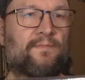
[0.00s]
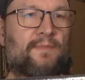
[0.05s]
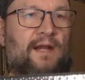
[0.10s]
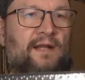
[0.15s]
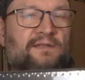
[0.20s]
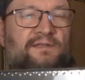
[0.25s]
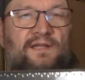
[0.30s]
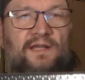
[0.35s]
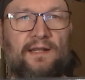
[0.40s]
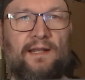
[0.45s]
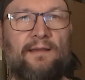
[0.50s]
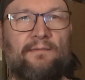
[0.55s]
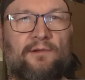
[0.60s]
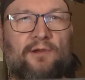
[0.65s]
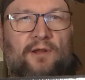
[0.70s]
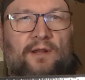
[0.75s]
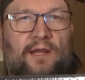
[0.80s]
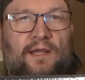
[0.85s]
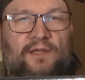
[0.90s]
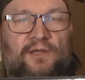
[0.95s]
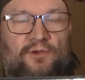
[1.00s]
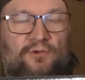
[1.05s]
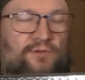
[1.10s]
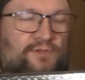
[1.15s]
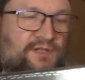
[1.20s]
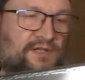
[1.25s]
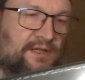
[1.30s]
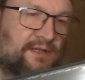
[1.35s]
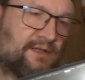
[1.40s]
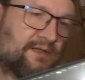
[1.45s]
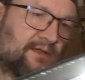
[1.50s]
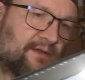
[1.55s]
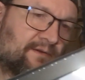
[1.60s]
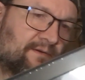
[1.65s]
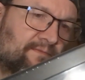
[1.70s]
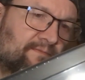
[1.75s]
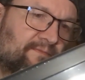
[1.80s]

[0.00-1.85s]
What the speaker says: until I'm gonna use it.